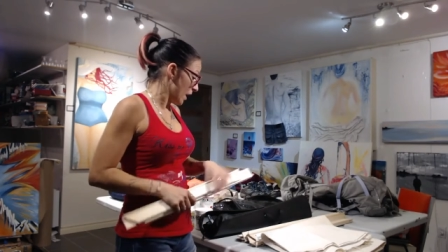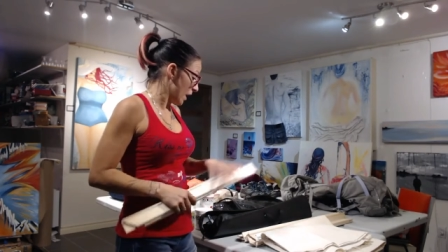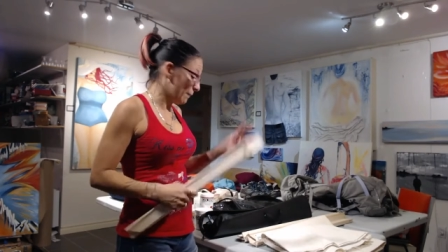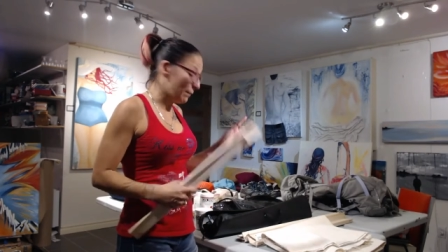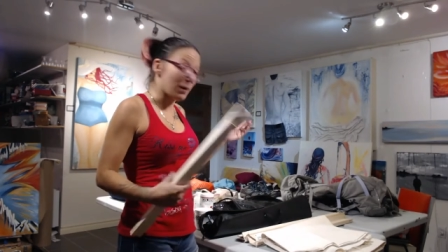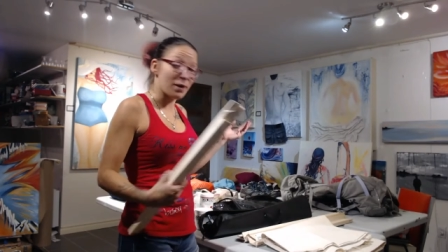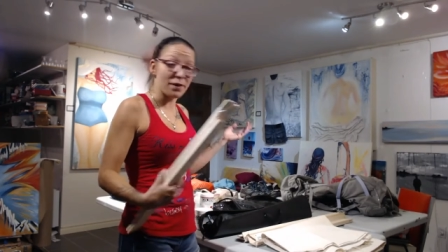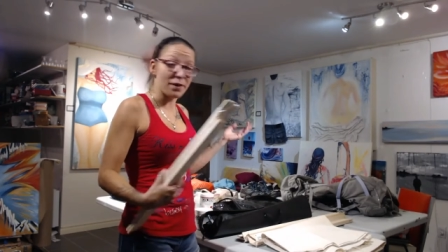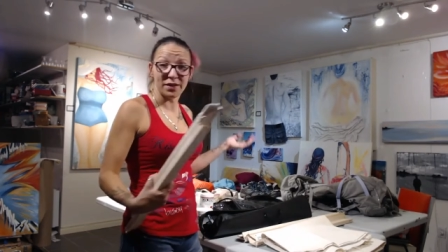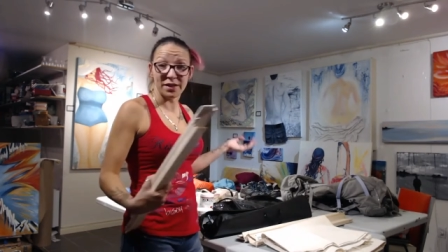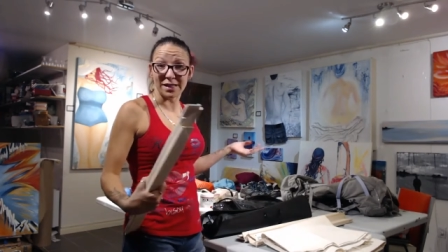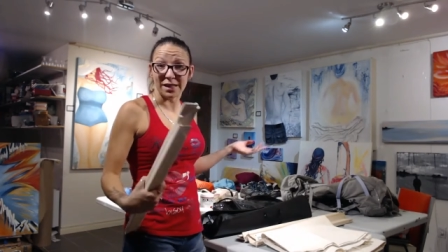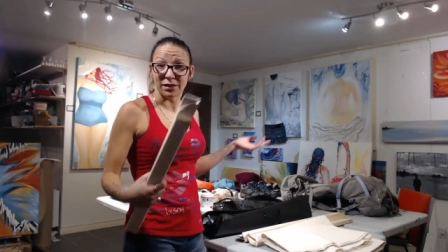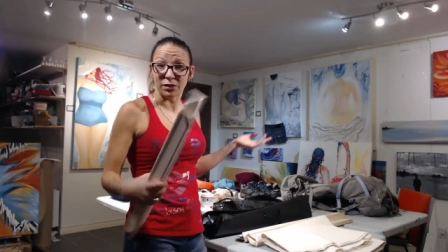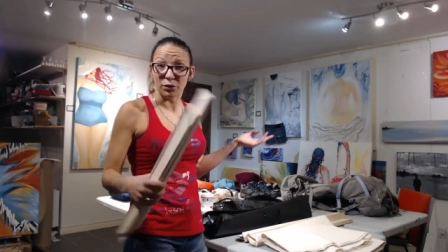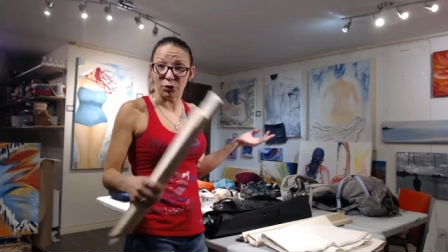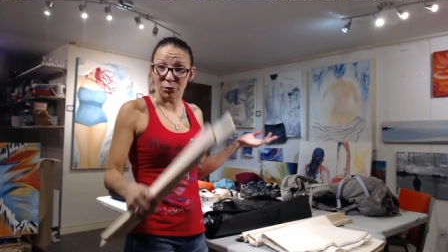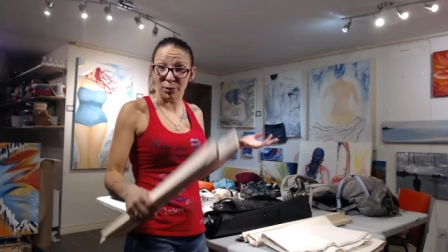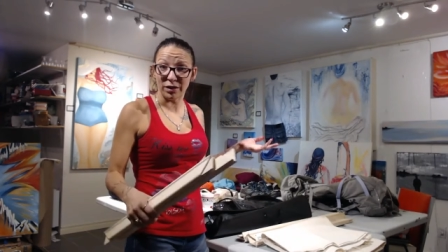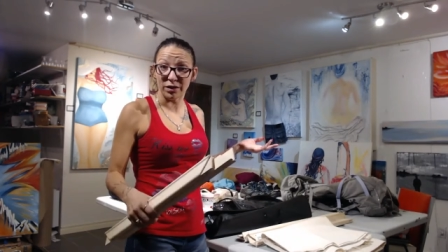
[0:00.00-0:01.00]
I got these
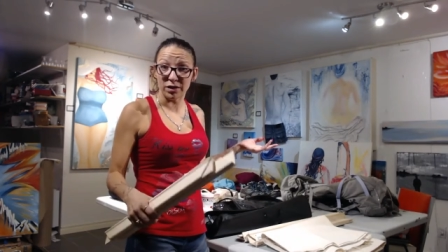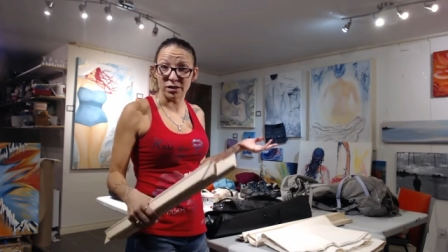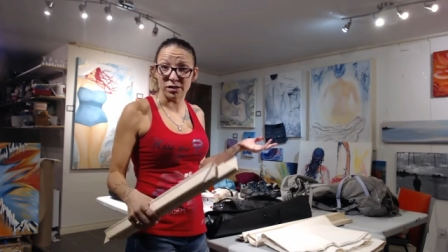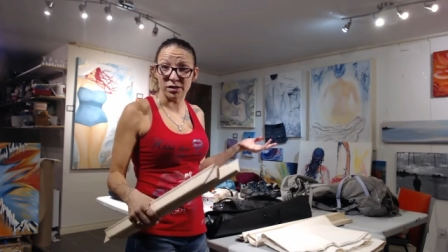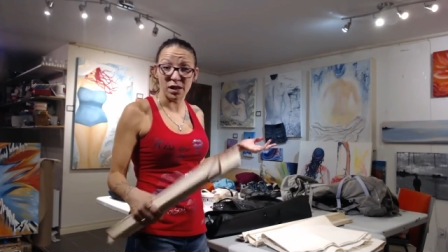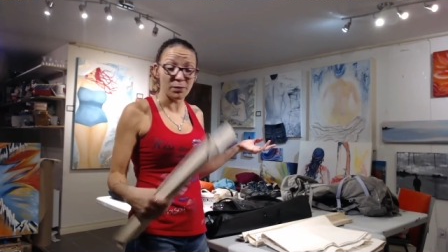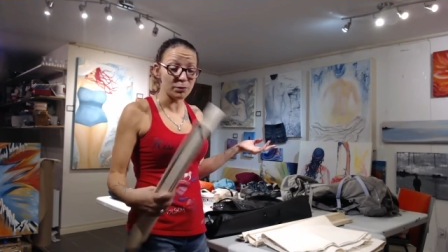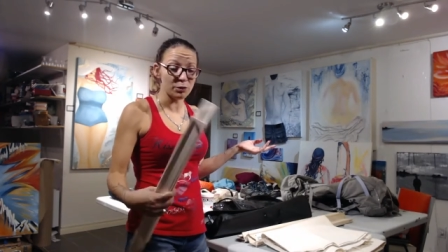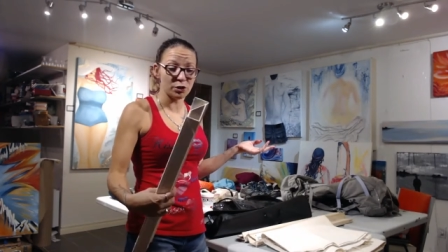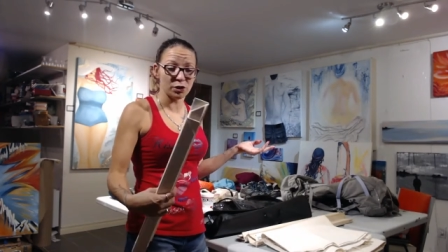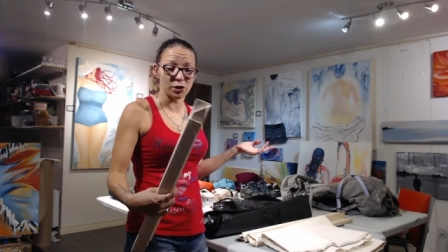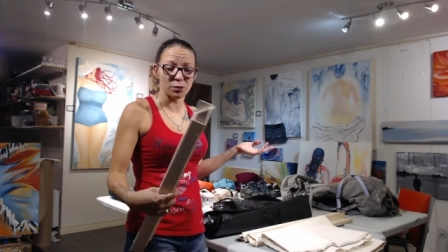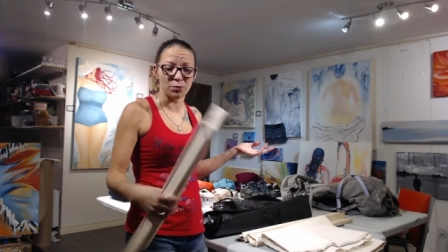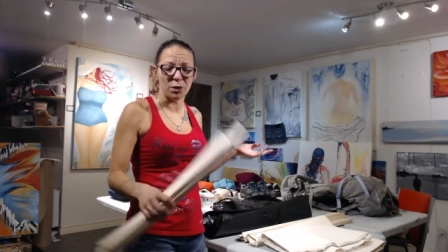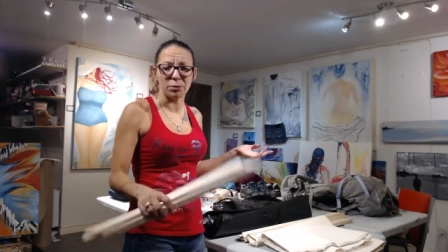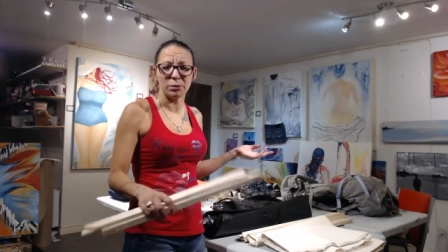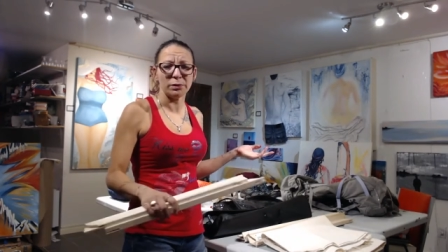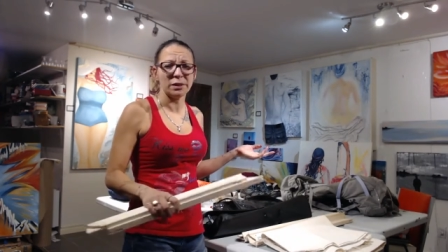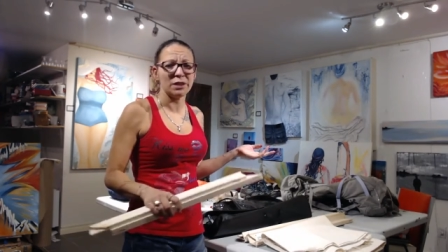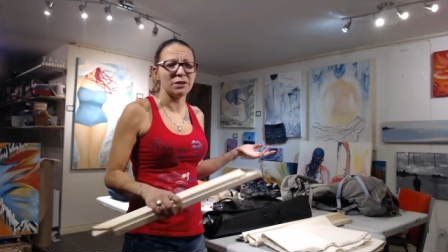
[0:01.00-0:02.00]
at Omar Nassar, but you could
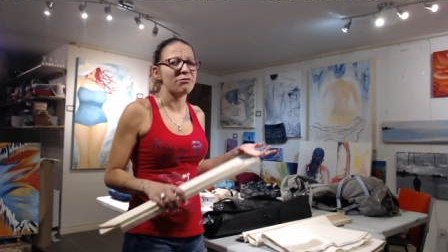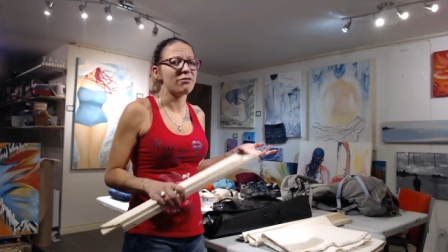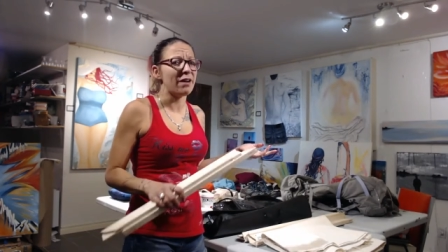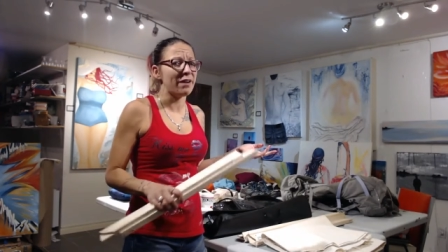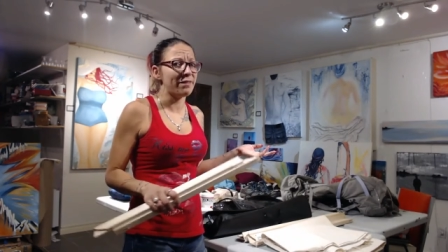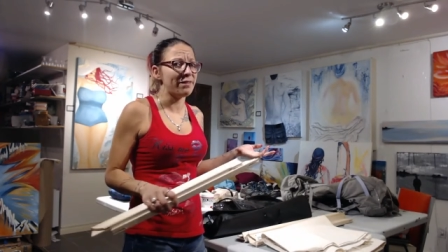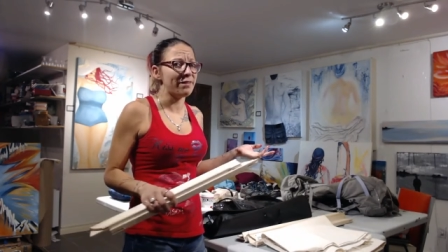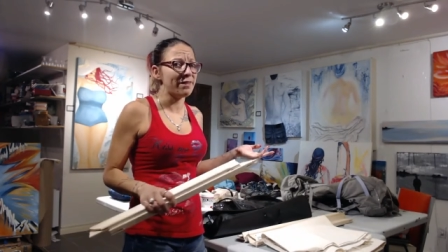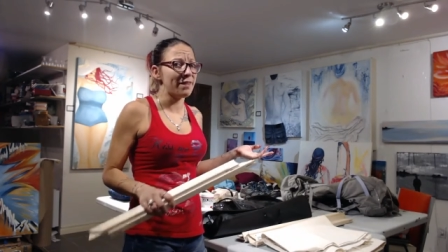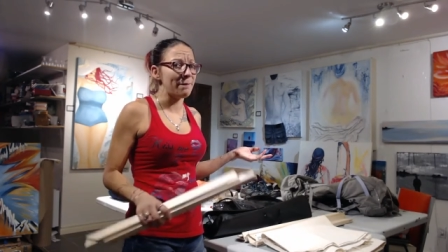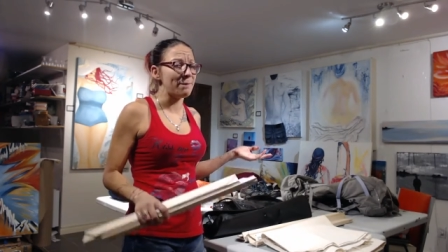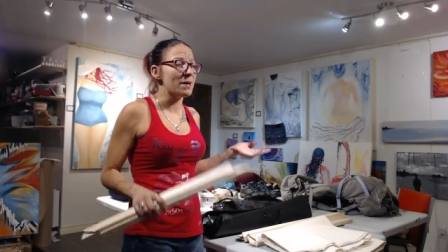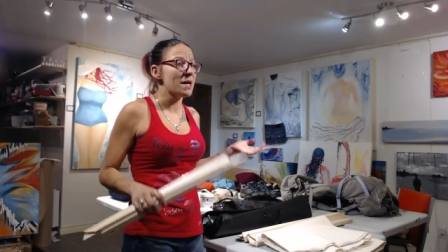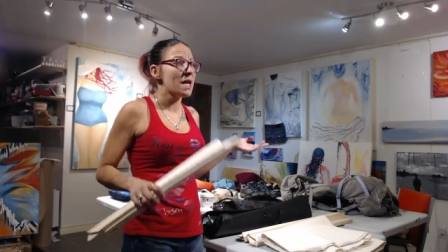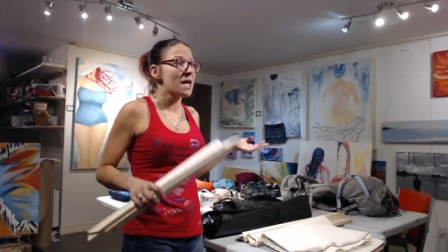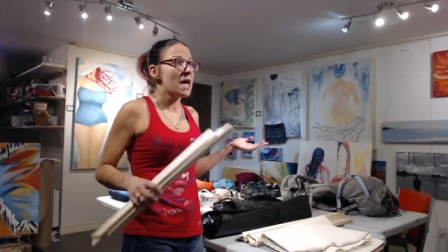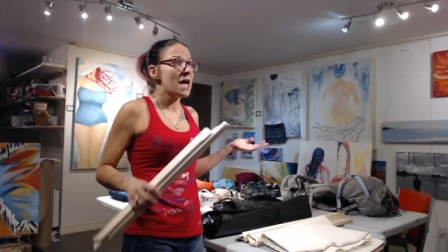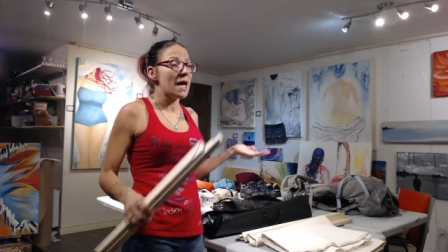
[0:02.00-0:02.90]
probably find them